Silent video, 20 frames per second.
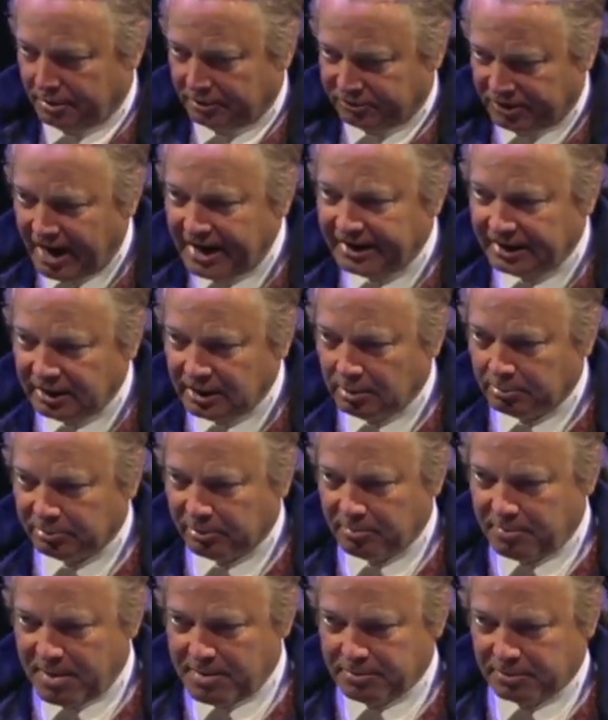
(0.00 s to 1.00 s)
A tiny
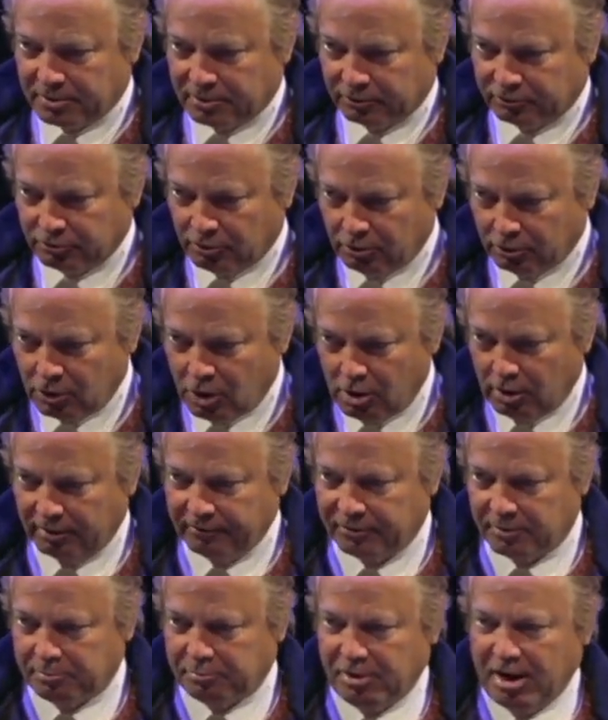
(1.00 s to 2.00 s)
number of people controlled all
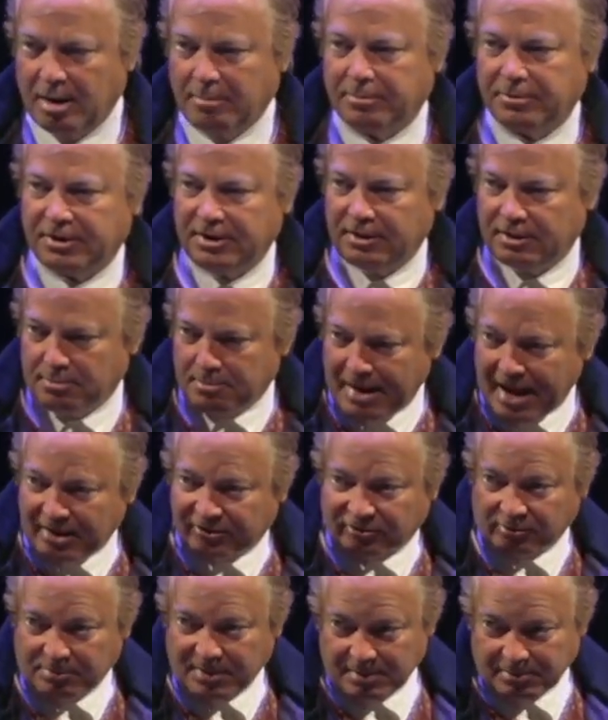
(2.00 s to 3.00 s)
of the property, the
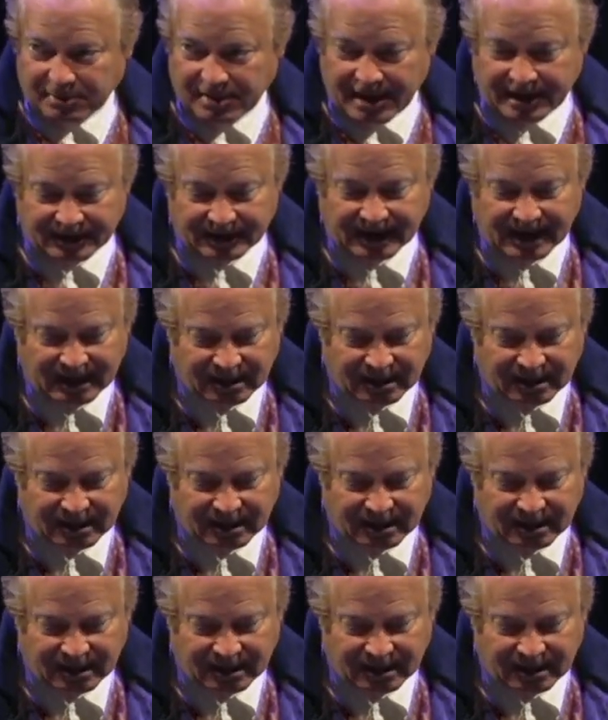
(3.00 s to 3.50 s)
mass of people had